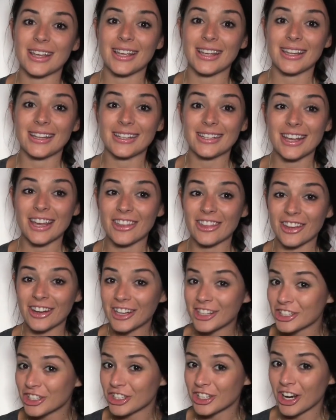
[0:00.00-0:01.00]
and I thought
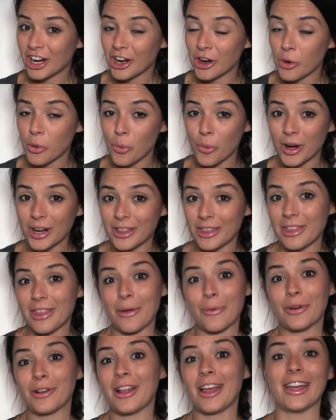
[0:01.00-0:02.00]
I'd share what they
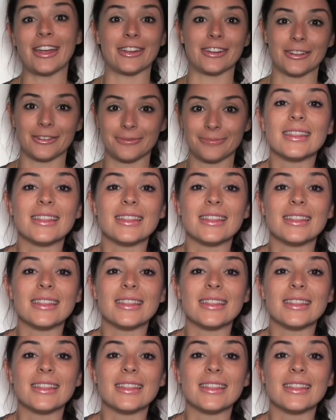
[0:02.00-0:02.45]
were like.